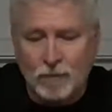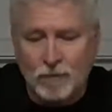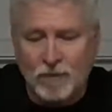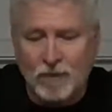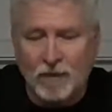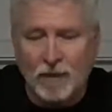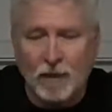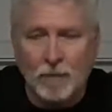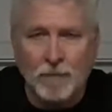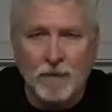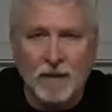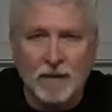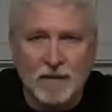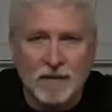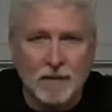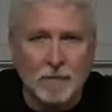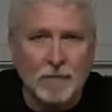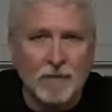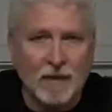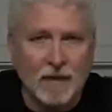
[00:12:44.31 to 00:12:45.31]
We're talking about
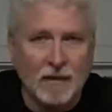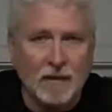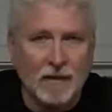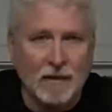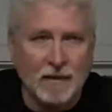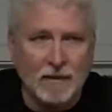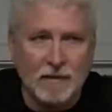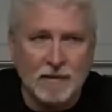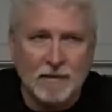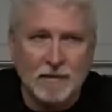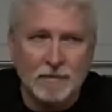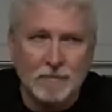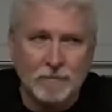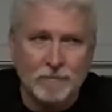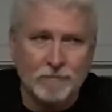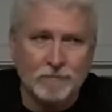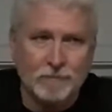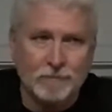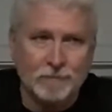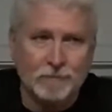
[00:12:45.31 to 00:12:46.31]
something that's
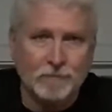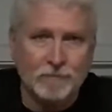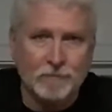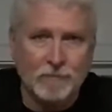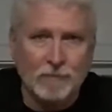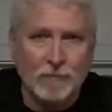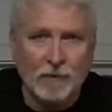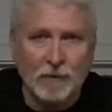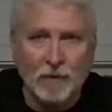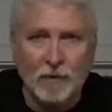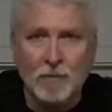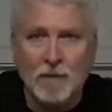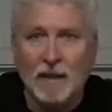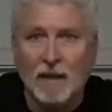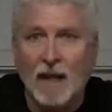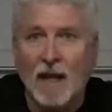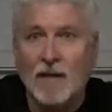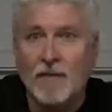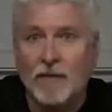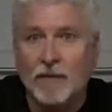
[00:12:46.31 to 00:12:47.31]
could be
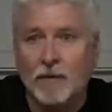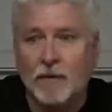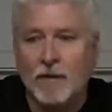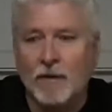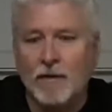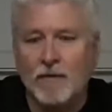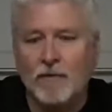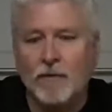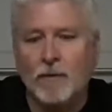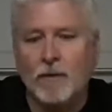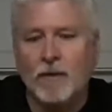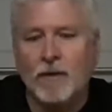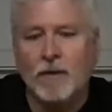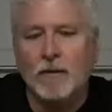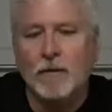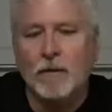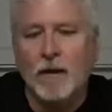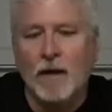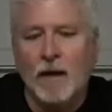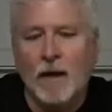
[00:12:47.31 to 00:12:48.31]
life-threatening for
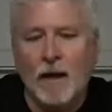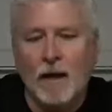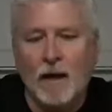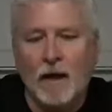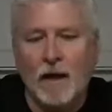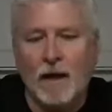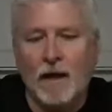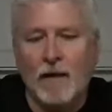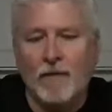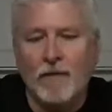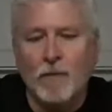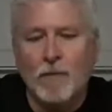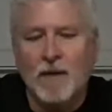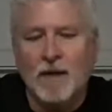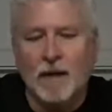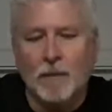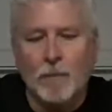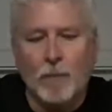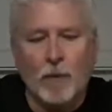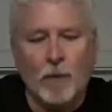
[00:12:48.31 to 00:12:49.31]
you if you
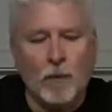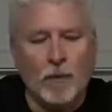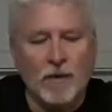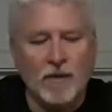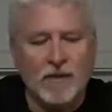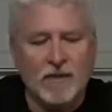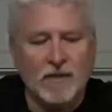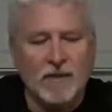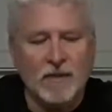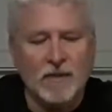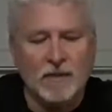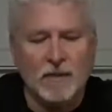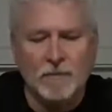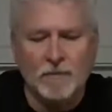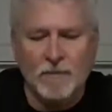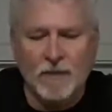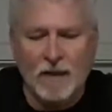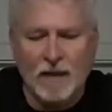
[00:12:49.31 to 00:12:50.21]
make a poor decision,